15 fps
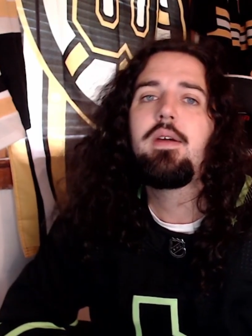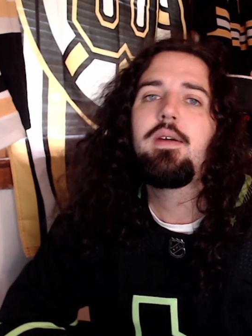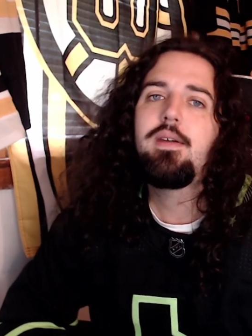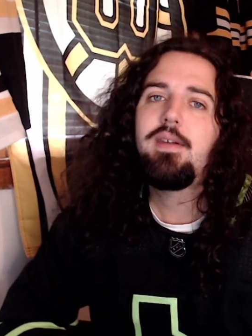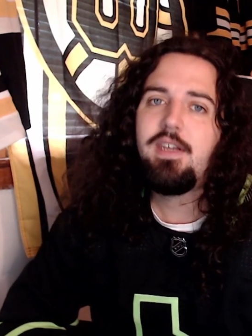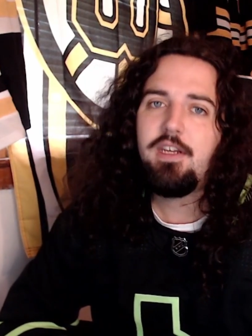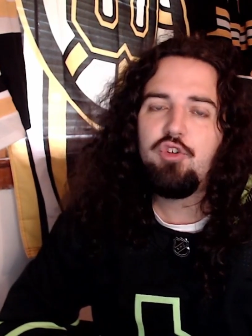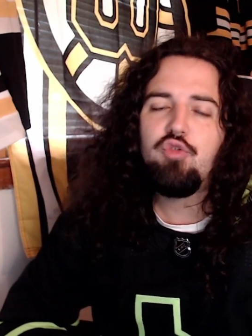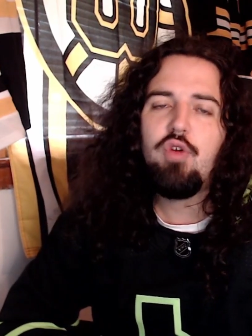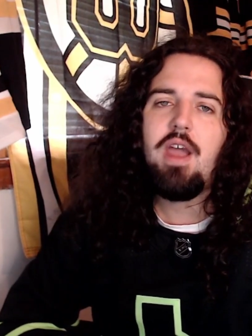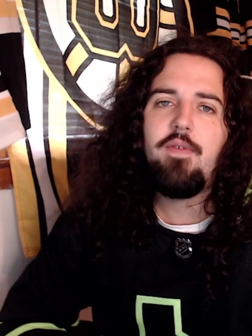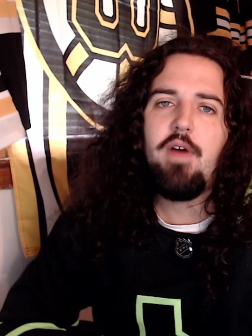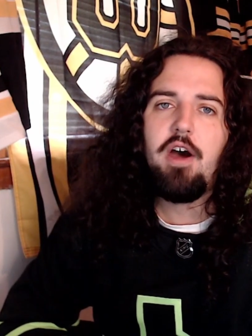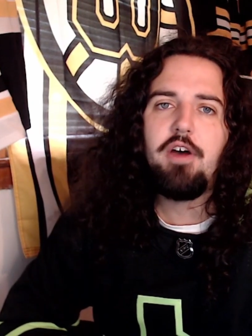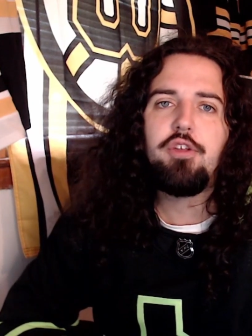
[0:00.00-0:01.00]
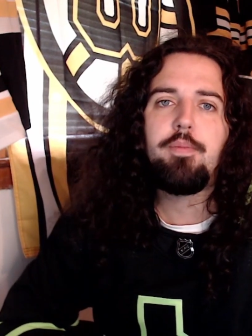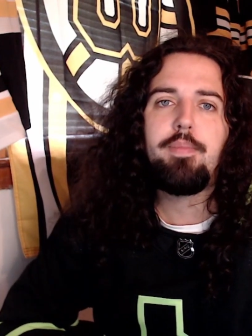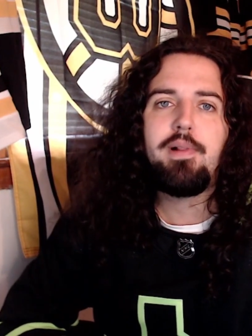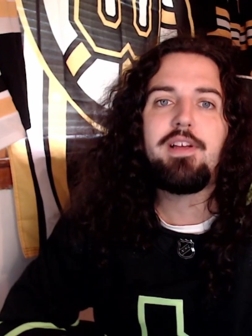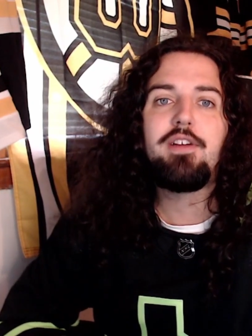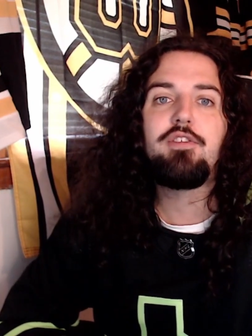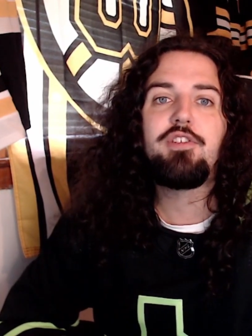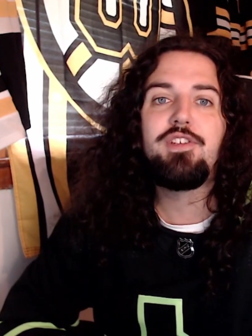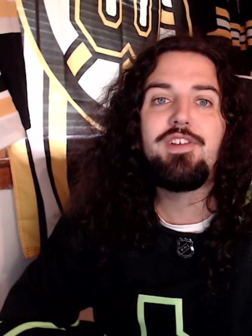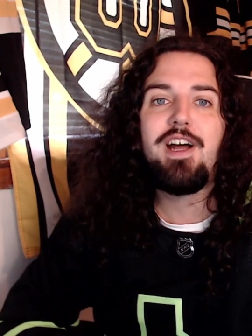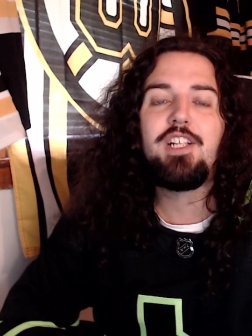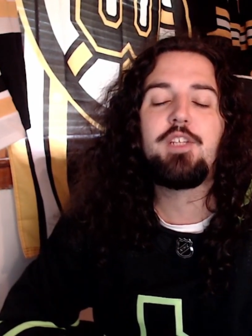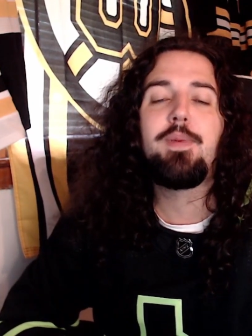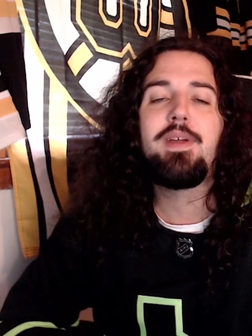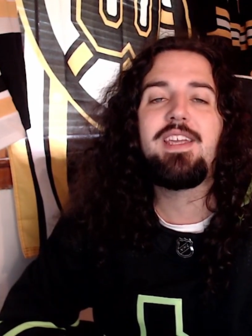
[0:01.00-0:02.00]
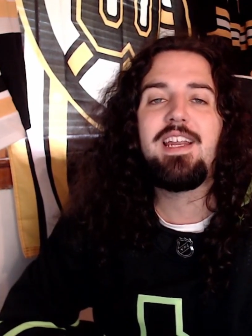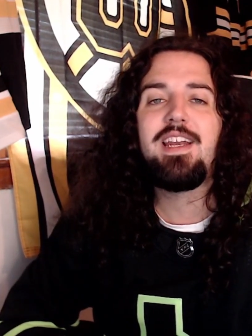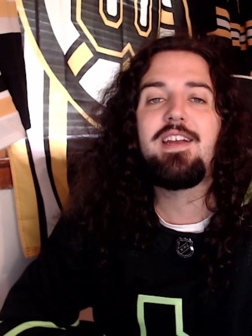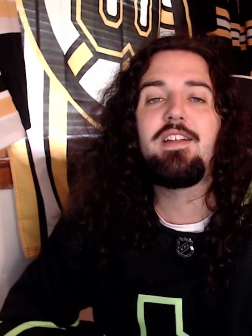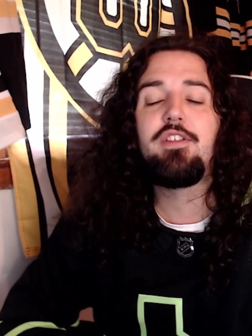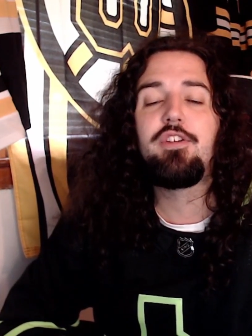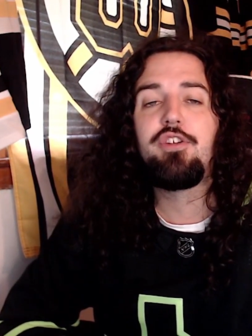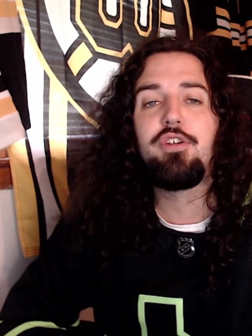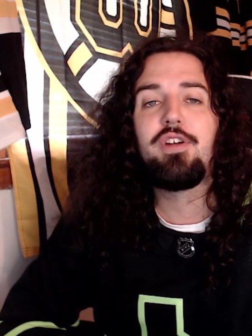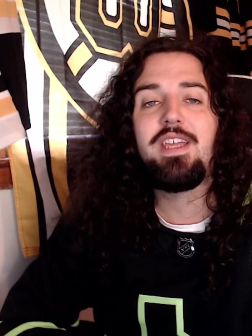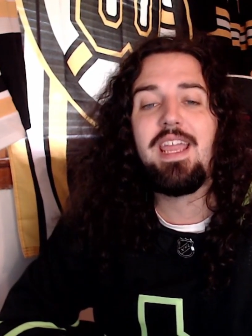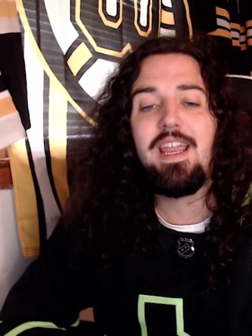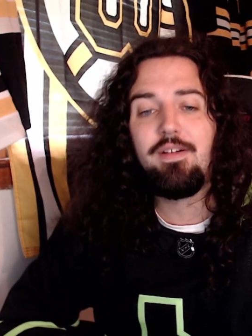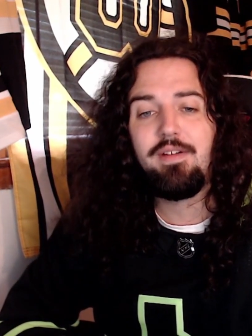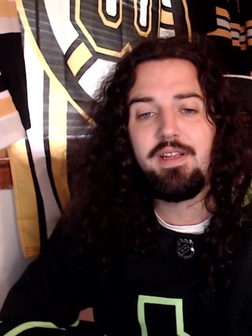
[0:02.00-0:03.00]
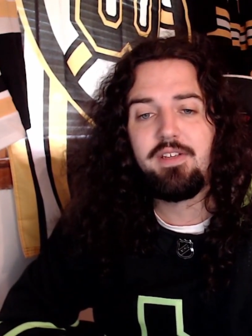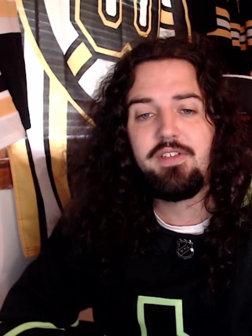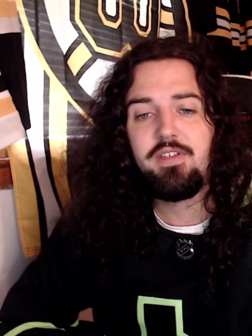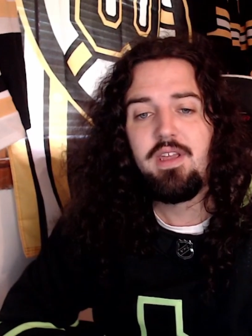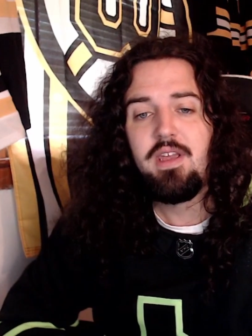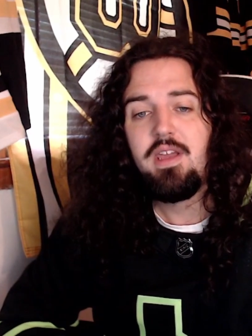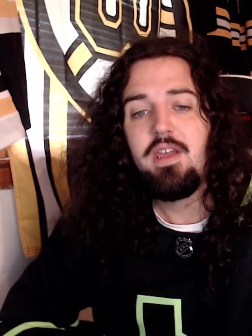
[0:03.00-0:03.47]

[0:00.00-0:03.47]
can drive other players nuts by getting into the dirty areas.